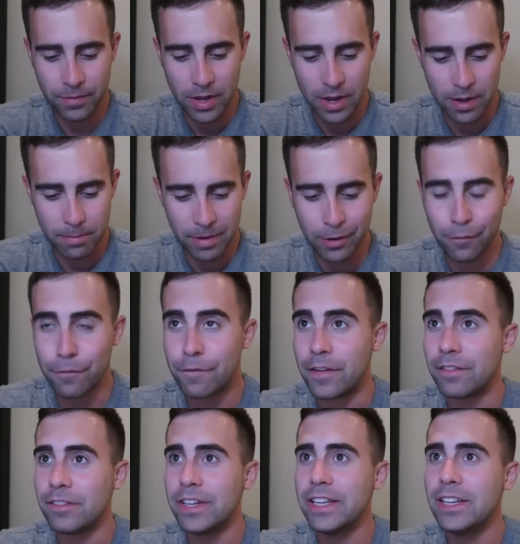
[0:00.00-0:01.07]
Uh, Michael
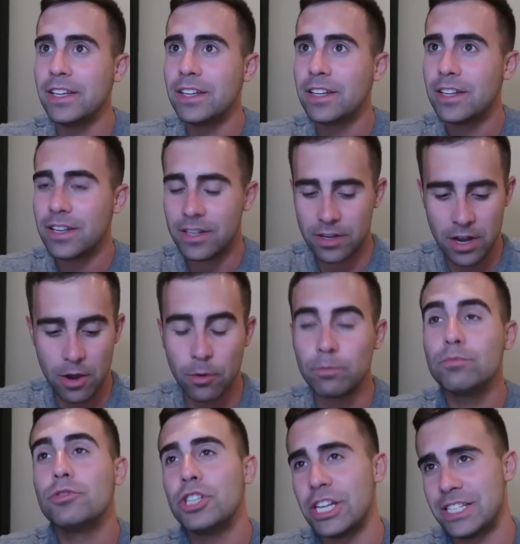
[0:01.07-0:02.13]
Finley. No.
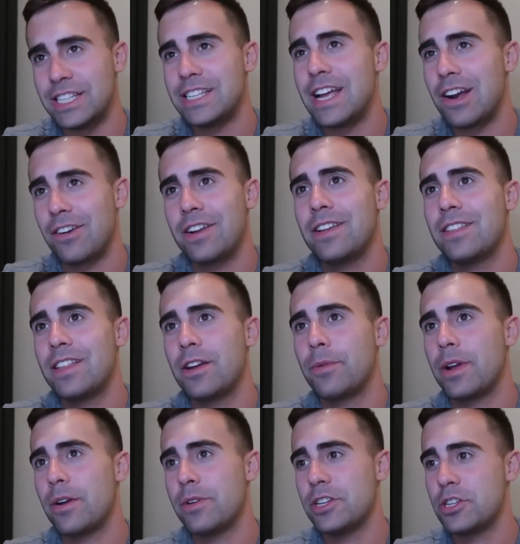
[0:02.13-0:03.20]
Jason Terry. There
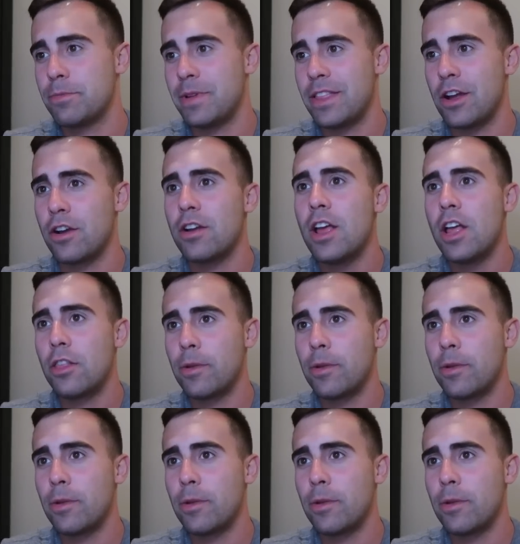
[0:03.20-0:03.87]
we go. He should be there.